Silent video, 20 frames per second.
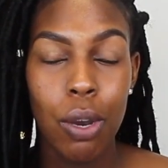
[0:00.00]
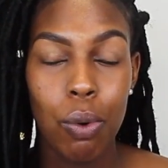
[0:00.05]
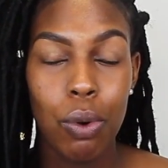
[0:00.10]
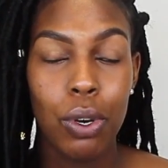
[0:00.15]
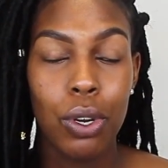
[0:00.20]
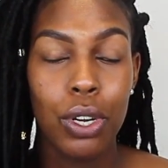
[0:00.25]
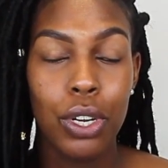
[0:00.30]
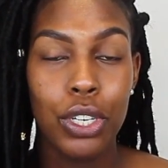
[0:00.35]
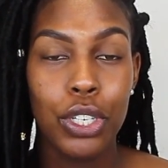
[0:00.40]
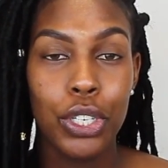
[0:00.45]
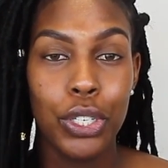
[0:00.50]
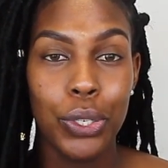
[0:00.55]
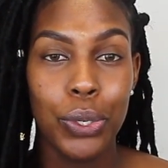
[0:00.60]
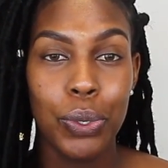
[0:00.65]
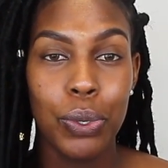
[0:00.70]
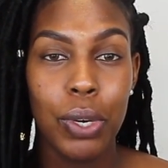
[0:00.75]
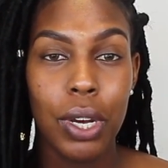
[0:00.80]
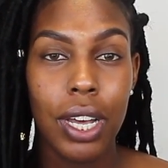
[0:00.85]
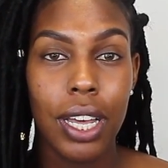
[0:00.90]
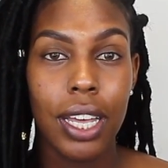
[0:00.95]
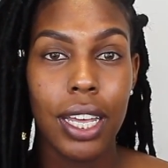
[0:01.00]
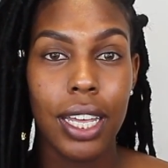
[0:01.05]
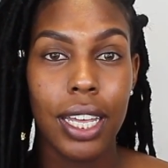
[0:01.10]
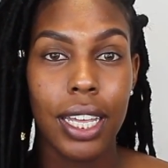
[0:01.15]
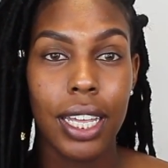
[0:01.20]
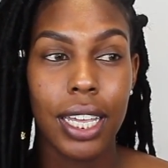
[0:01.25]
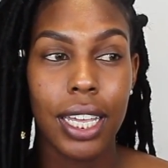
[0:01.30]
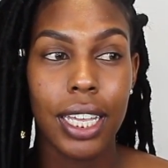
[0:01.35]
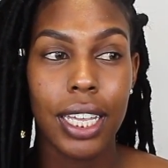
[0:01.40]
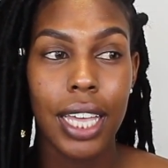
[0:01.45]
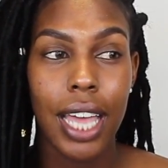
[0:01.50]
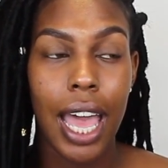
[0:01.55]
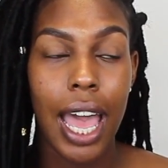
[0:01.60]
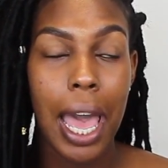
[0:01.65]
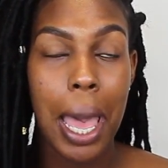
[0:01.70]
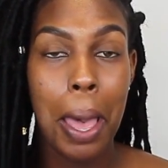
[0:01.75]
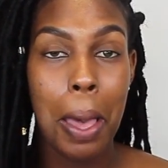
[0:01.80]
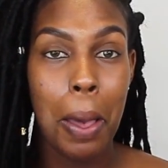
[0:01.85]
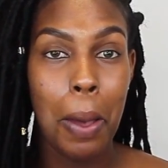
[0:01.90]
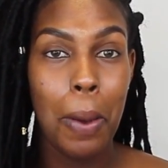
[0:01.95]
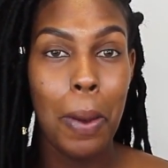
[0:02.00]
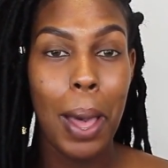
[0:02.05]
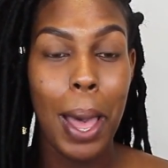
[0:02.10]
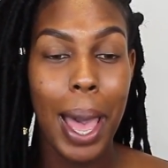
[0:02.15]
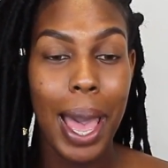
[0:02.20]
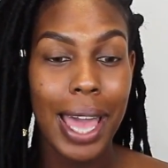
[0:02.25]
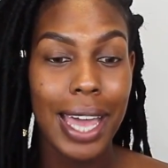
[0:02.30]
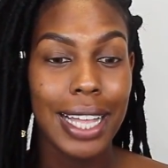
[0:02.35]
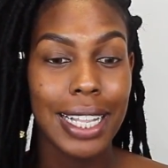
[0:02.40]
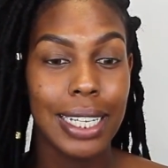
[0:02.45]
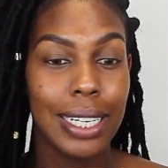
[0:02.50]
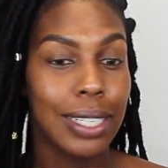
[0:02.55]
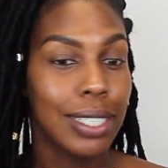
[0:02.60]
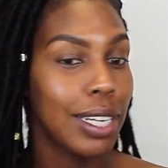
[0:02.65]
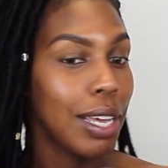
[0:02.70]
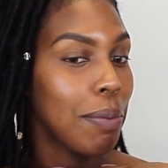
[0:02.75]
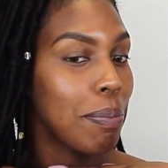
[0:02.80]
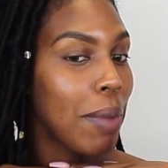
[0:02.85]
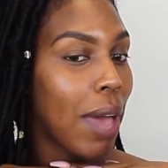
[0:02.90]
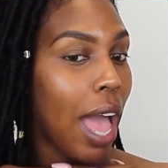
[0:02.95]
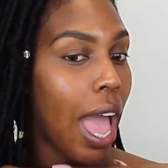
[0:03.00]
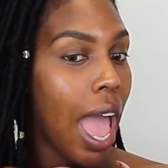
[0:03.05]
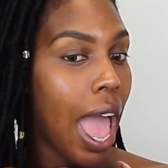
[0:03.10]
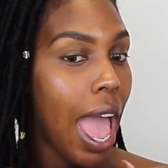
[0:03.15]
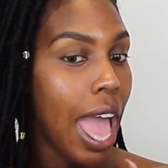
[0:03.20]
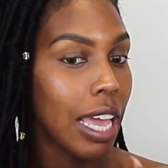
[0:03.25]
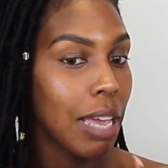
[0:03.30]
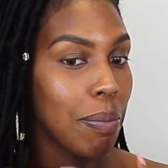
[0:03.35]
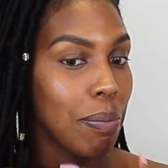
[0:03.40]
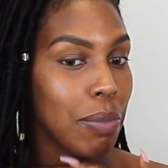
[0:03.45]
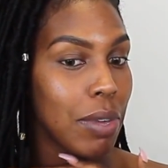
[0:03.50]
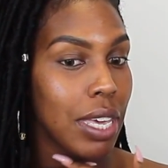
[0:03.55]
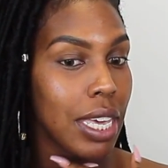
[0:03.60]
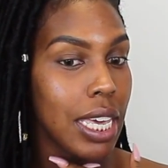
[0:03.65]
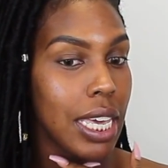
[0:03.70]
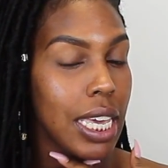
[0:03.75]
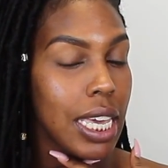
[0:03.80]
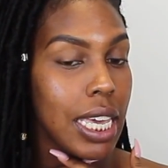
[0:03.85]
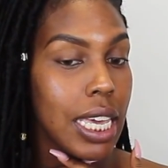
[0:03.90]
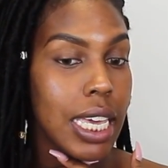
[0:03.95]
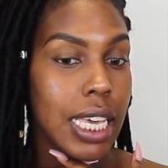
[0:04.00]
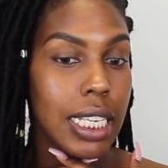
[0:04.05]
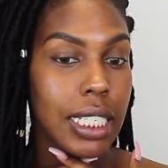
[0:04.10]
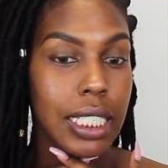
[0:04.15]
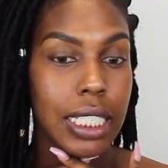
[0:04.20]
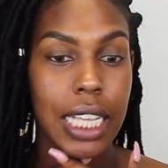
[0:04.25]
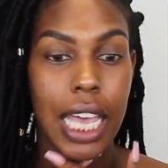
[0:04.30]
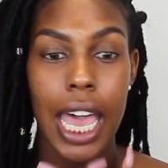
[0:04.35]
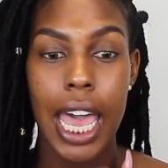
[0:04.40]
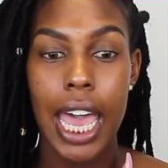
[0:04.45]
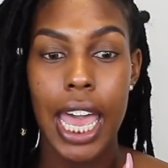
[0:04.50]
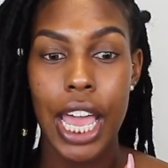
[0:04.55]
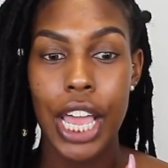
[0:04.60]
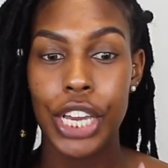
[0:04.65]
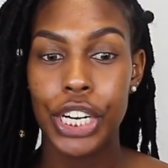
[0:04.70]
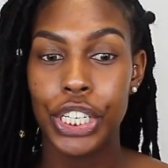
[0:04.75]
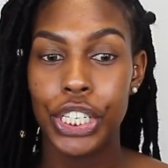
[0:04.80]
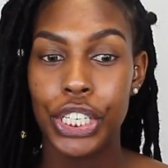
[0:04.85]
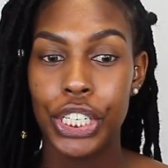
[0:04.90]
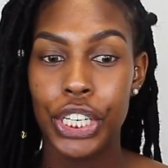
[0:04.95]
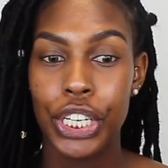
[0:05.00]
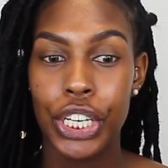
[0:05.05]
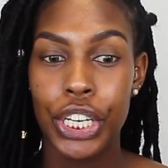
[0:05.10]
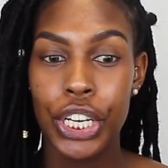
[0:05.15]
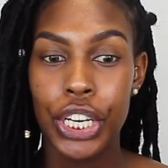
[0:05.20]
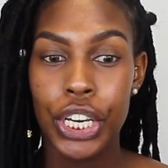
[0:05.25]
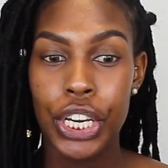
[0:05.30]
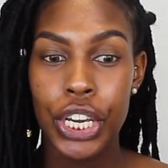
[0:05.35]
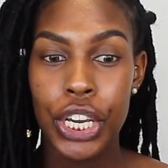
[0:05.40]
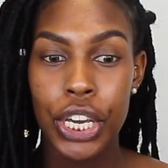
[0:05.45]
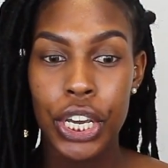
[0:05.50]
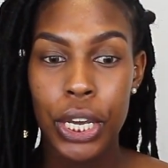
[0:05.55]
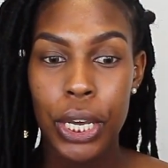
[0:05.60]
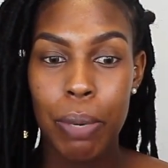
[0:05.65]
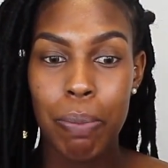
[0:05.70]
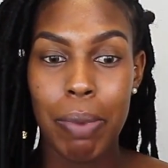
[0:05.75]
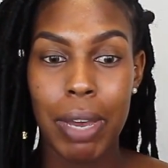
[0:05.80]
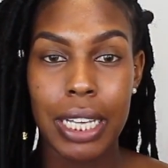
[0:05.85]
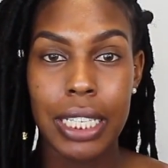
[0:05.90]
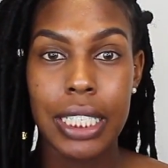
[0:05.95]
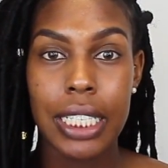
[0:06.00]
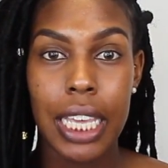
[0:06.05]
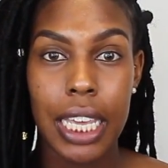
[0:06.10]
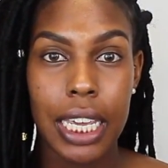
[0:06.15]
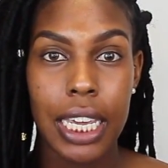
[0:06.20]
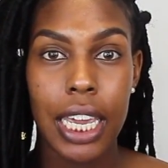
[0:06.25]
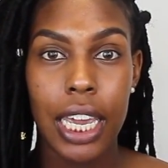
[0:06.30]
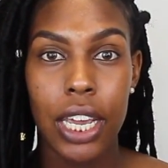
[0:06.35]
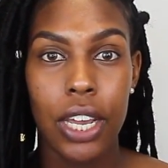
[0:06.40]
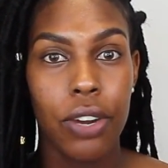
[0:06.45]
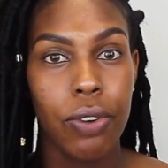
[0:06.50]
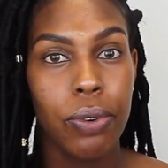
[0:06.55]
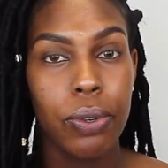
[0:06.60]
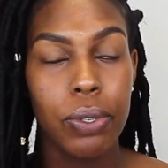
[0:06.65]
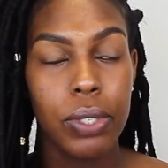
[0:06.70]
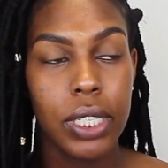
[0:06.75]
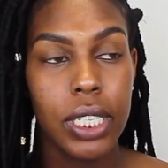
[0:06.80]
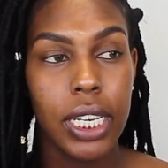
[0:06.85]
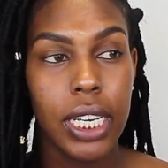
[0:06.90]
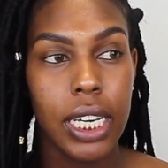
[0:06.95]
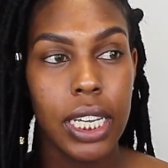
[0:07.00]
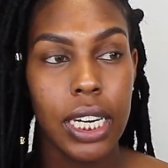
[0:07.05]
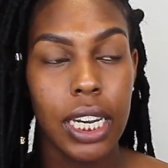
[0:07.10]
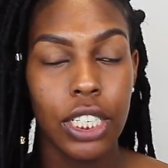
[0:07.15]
we're going to do uh, how I cleared up my acne slash my skincare routine.